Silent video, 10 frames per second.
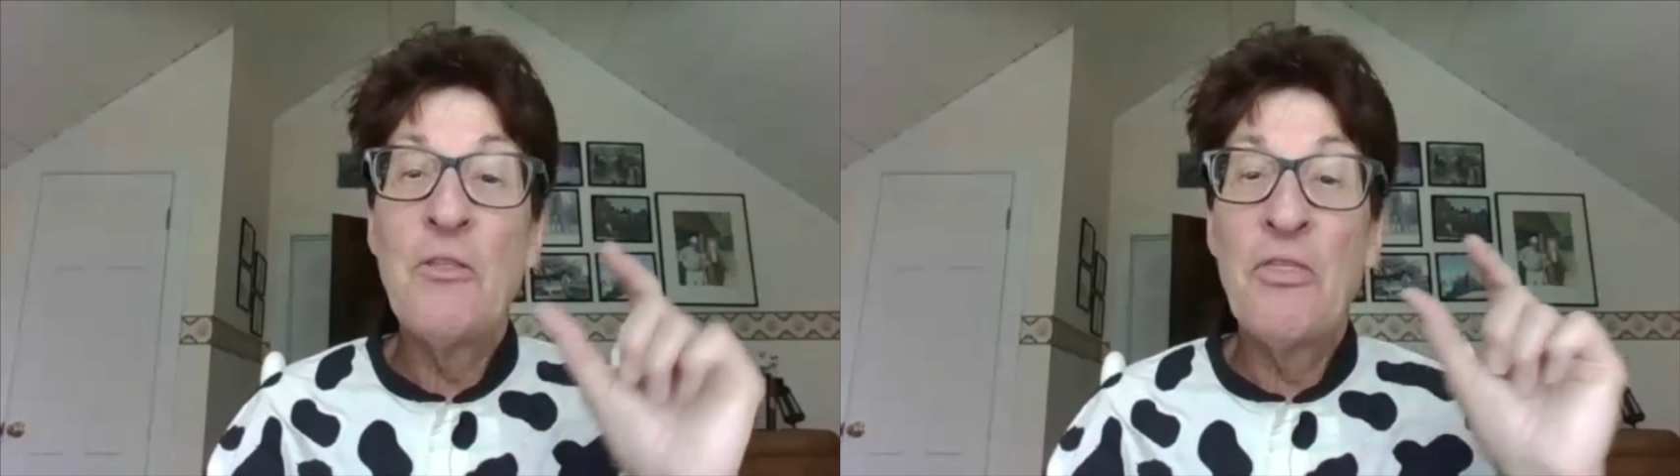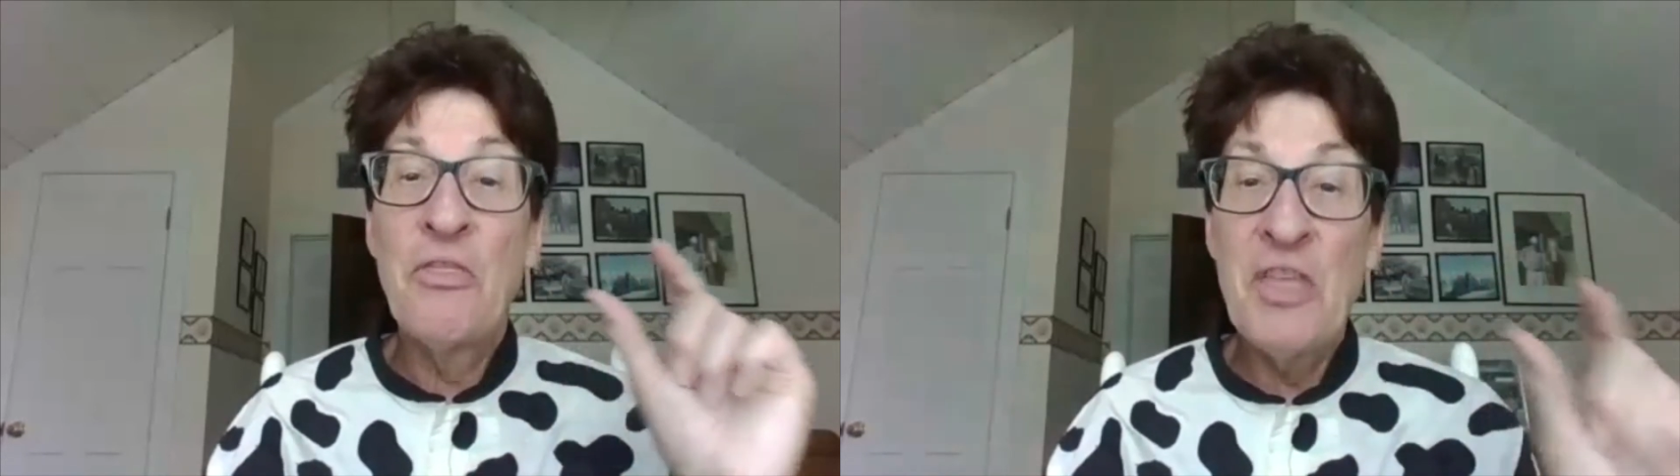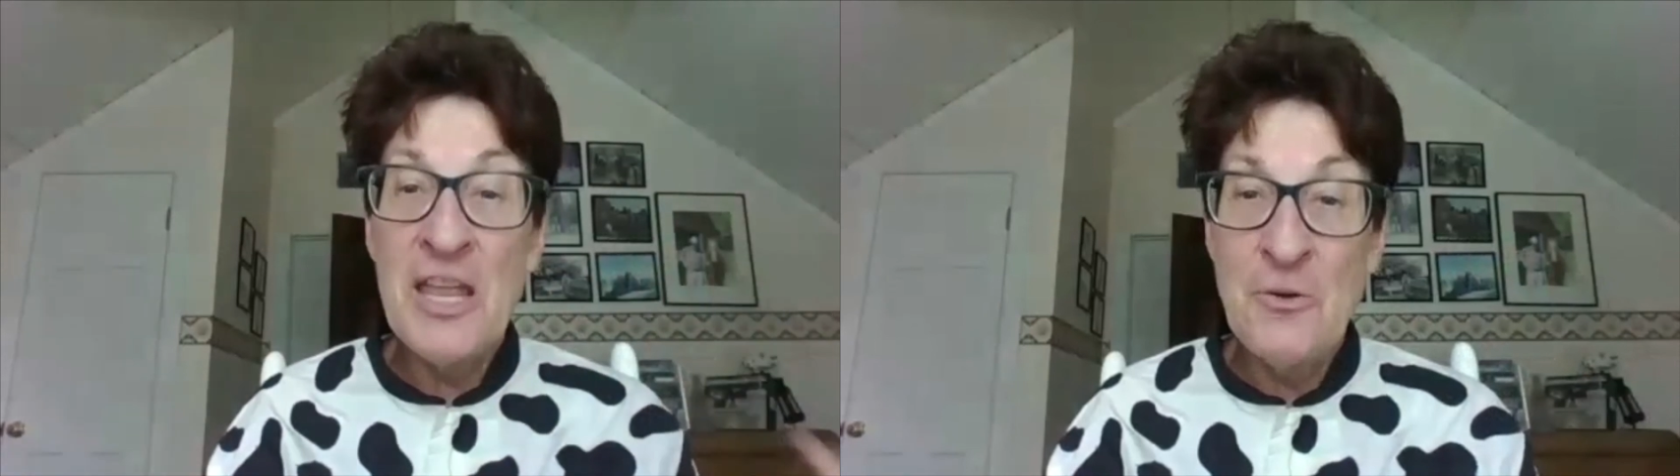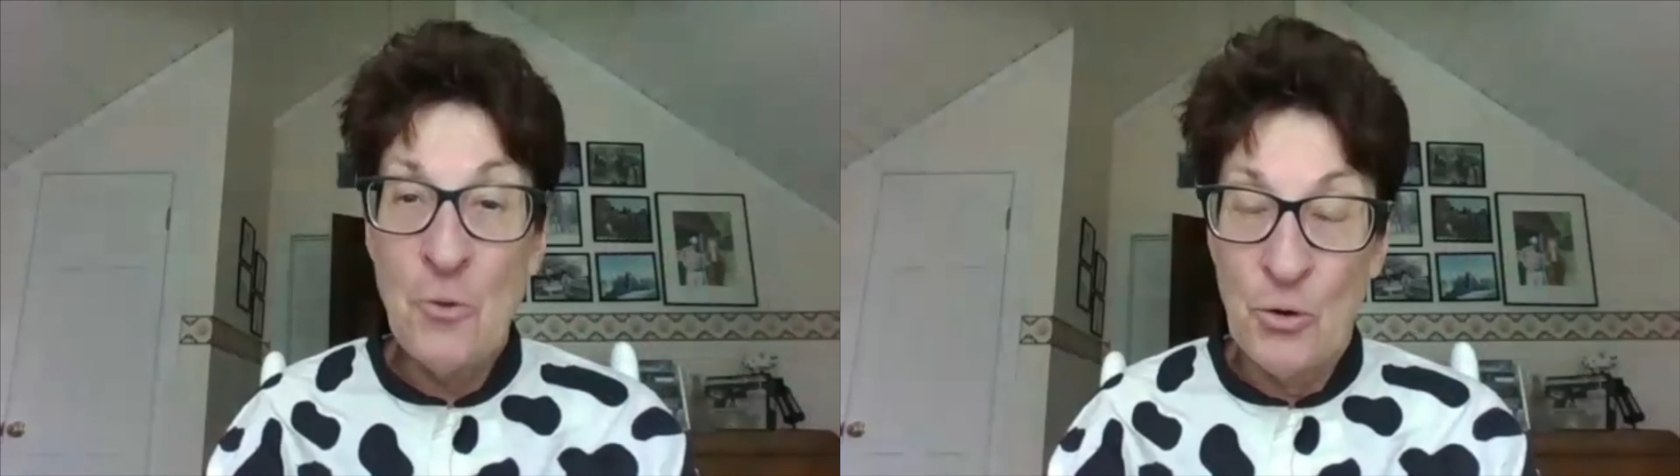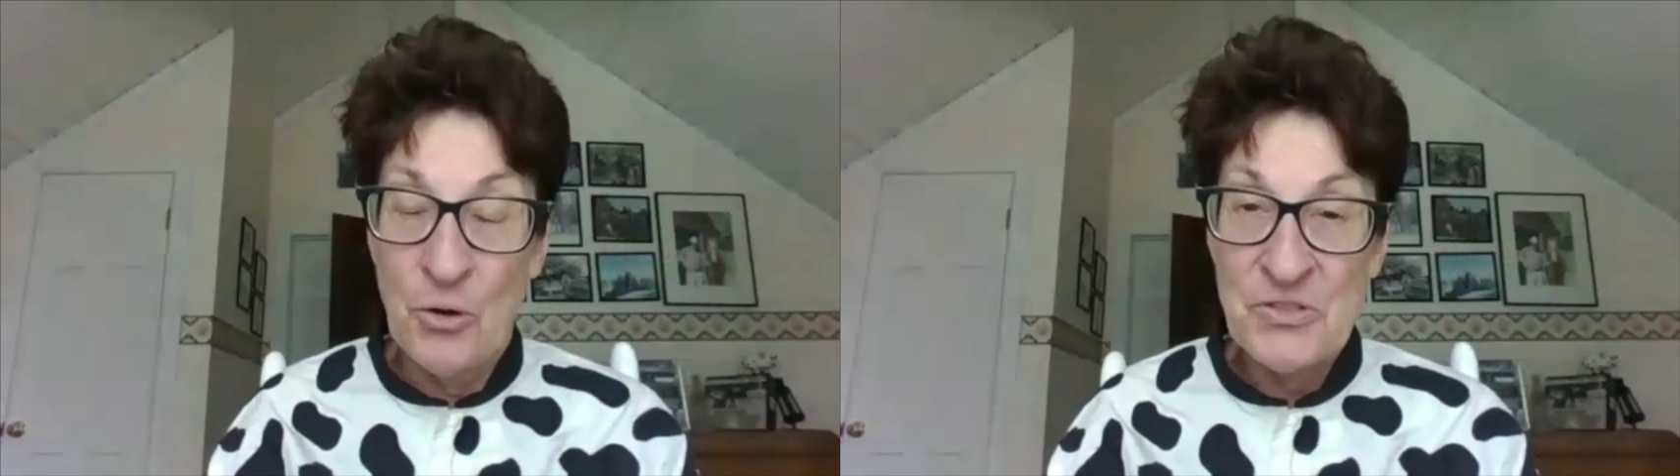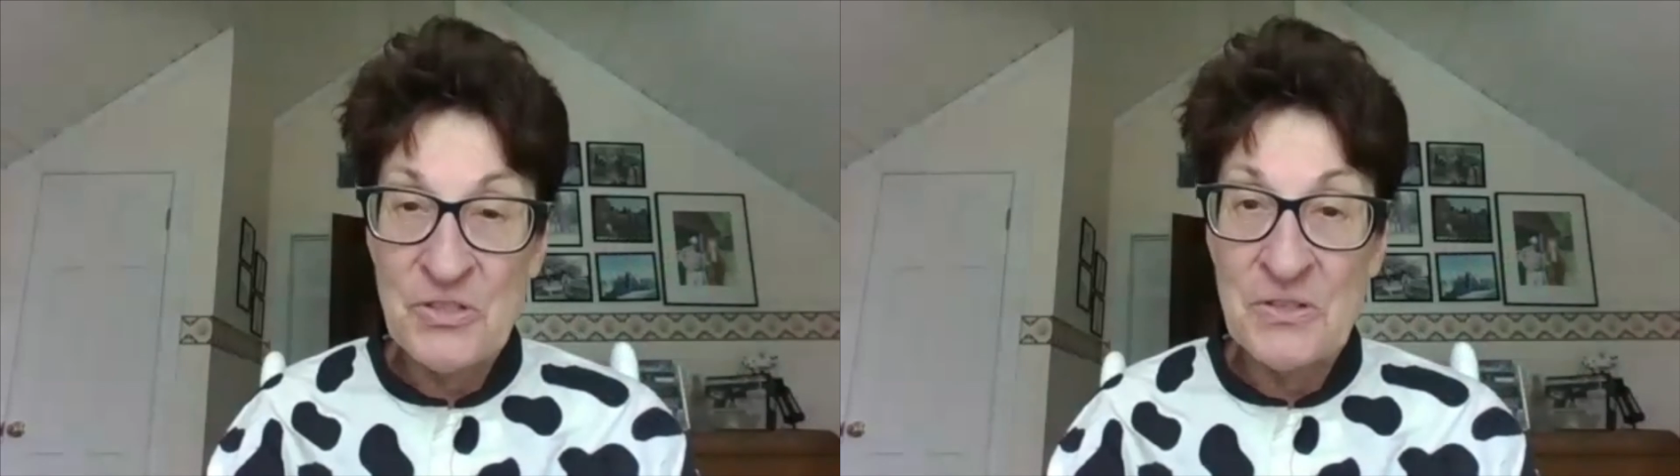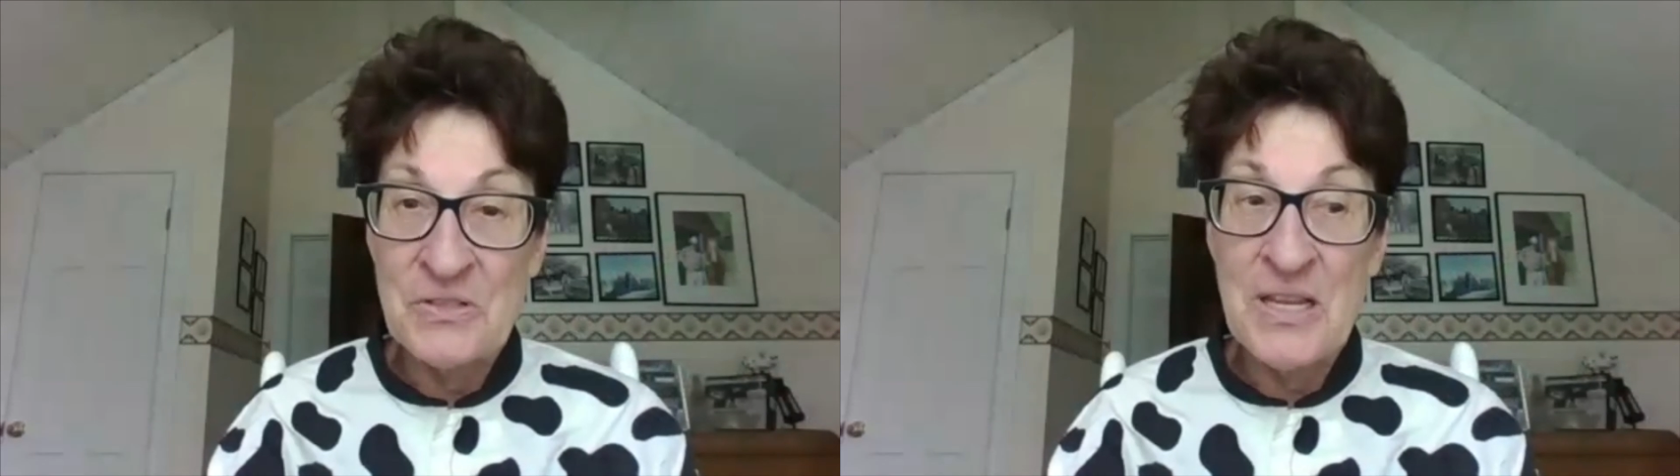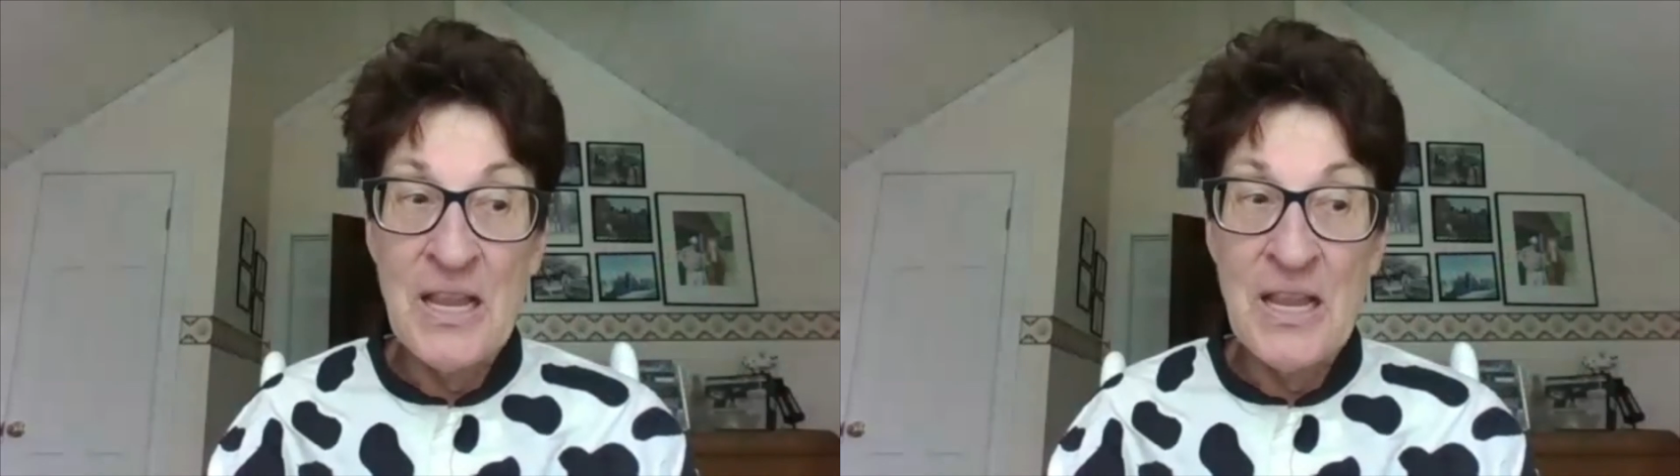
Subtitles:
thin horses